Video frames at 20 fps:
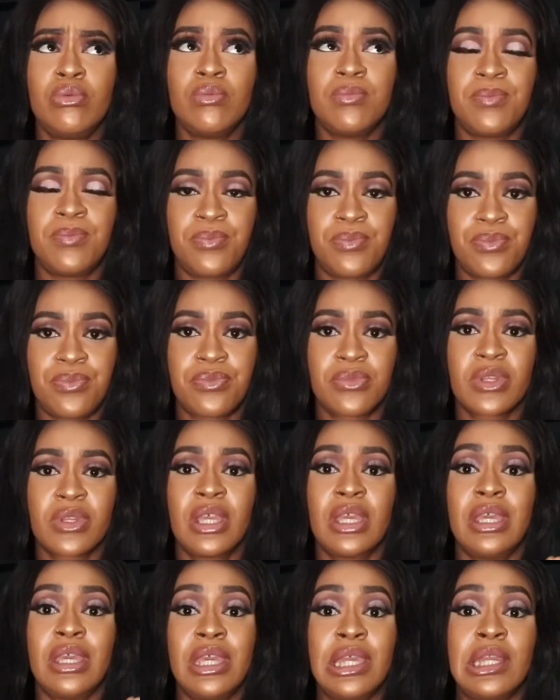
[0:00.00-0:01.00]
So I
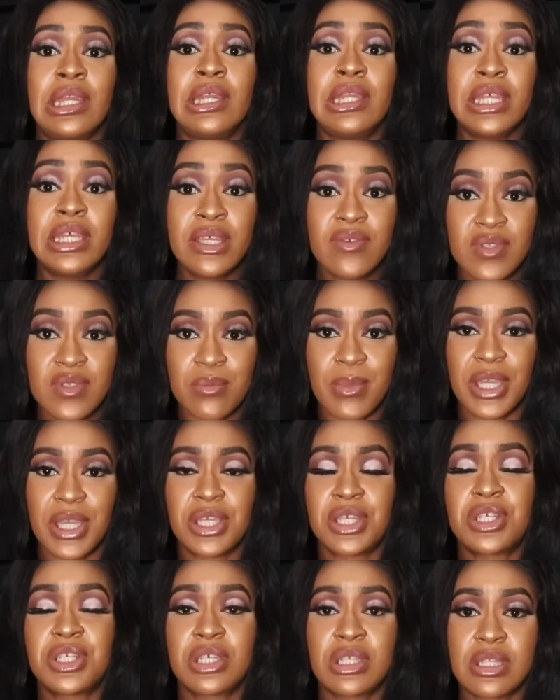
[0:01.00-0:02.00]
hope that this
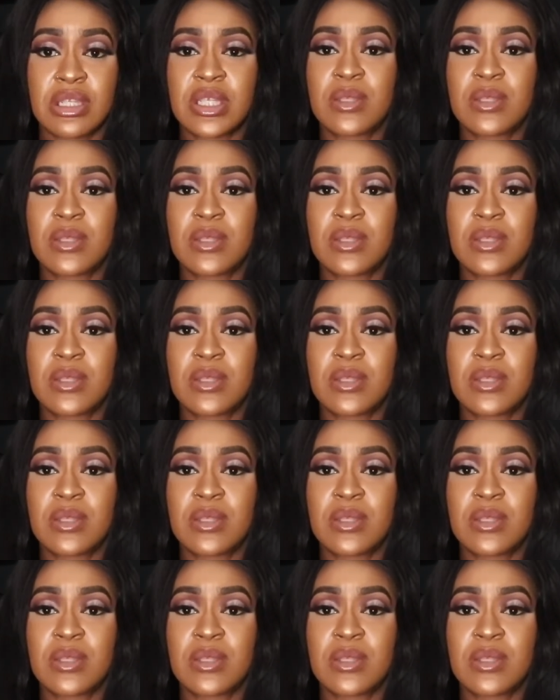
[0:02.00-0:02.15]
helps you.